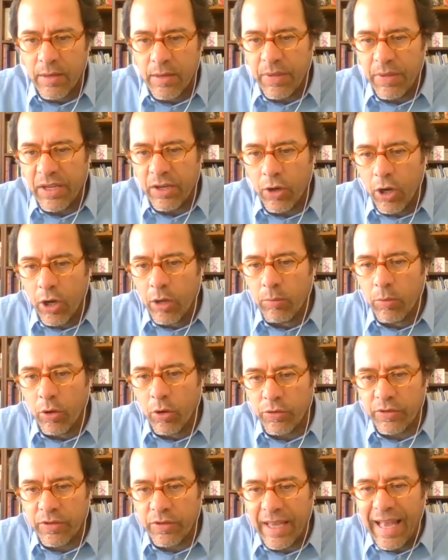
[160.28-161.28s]
being
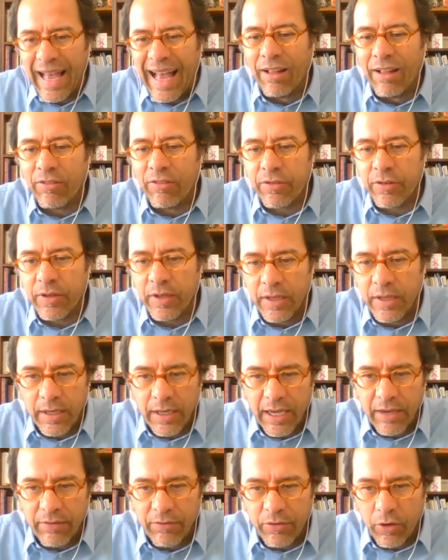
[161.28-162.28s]
almost half
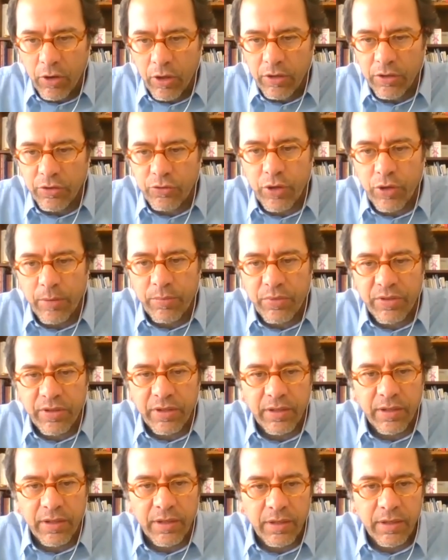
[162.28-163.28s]
of all the trips
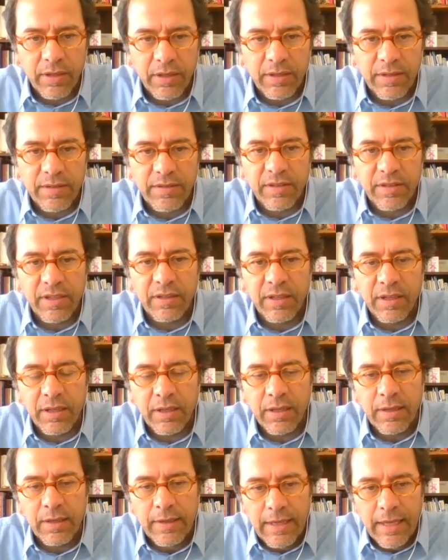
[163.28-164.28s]
in the
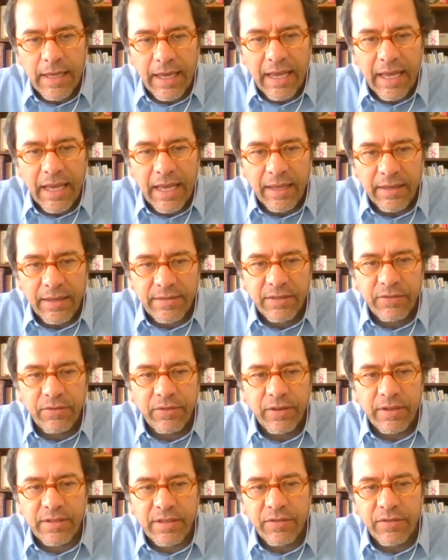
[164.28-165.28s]
city.
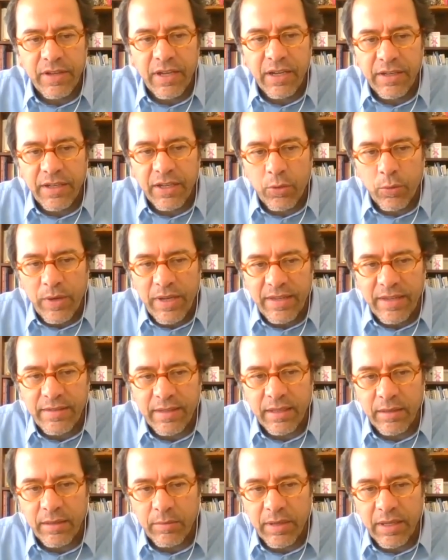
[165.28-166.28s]
Severe decrease
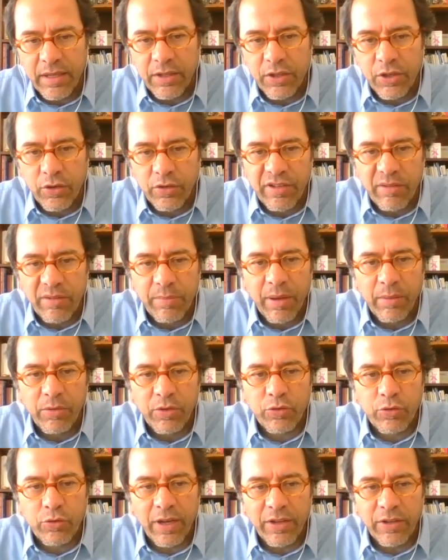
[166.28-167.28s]
in the use of
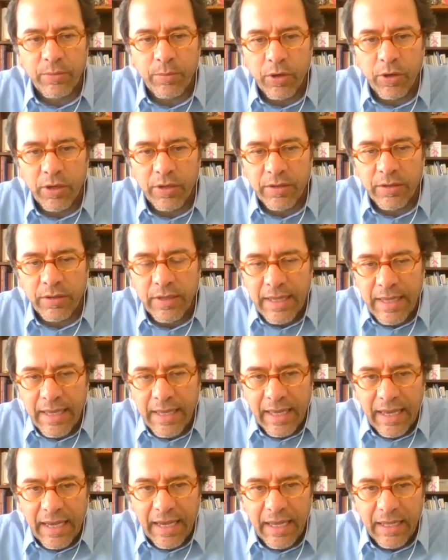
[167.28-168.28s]
public transport,
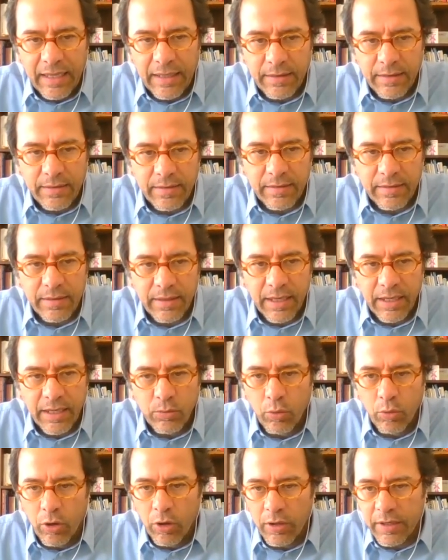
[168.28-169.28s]
and
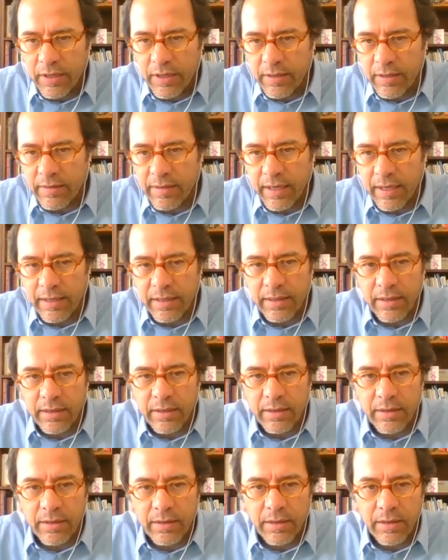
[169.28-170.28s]
walking and cycling
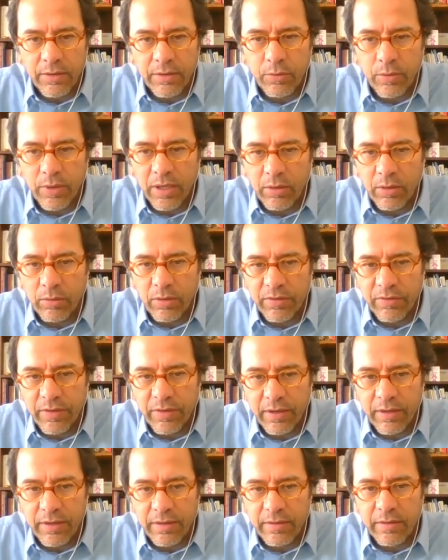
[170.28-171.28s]
as well were
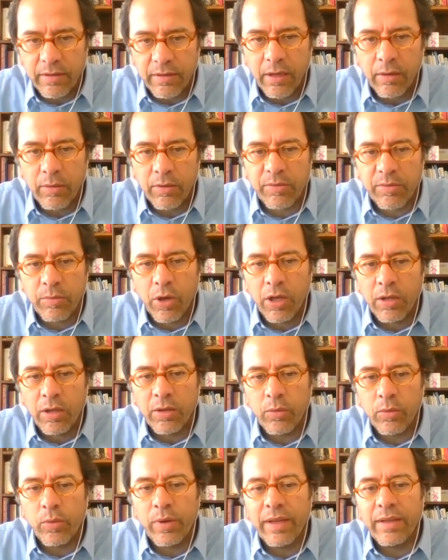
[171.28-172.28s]
very
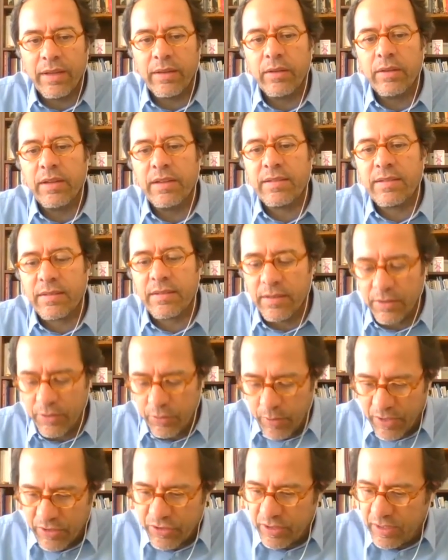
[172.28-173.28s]
small. This
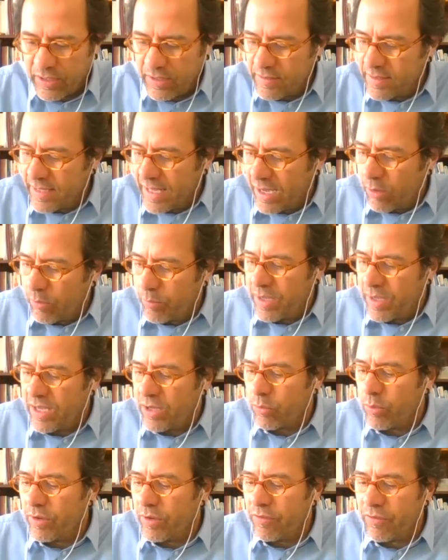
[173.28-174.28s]
situation is now
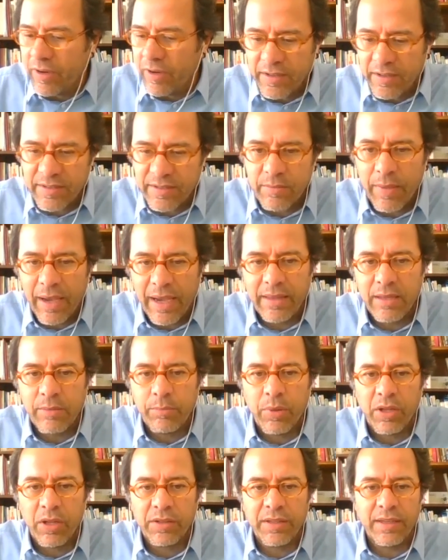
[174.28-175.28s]
being reversed by the
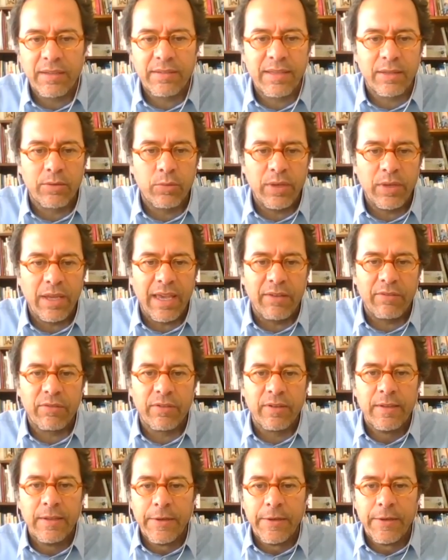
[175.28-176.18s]
politics that we have